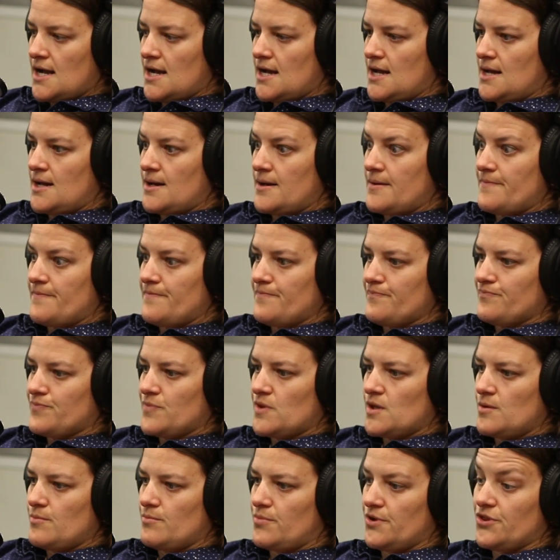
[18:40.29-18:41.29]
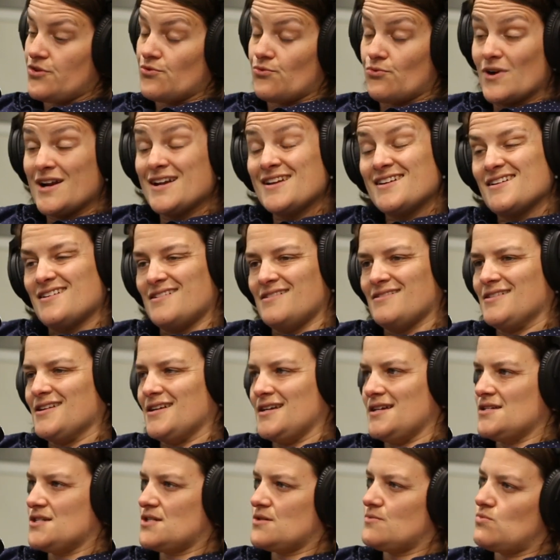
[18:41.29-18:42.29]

But the ranking thing is